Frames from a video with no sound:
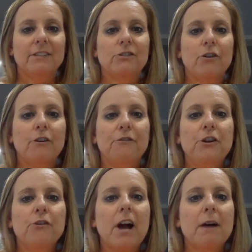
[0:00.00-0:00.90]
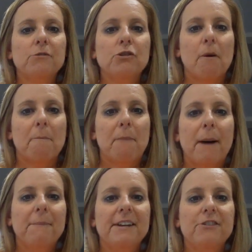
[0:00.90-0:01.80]
And so if you come to a
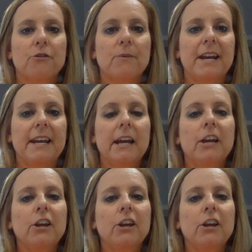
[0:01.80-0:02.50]
bump in your reading,